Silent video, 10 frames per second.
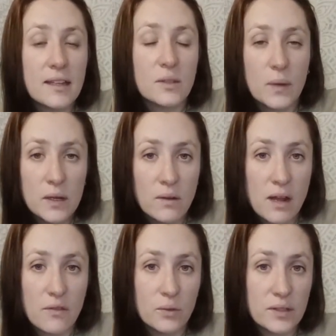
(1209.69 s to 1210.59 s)
that's where your
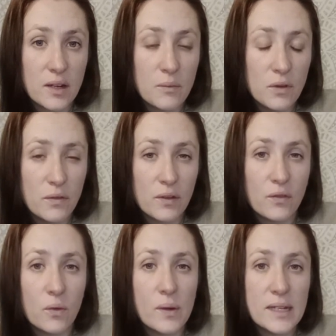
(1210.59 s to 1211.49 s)
life will start moving
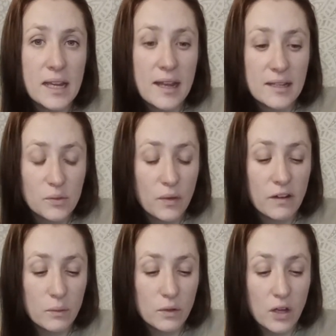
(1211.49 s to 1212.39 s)
forward and that's
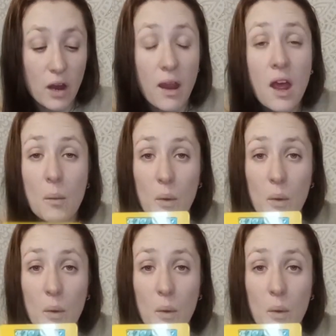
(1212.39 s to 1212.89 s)
where it will go.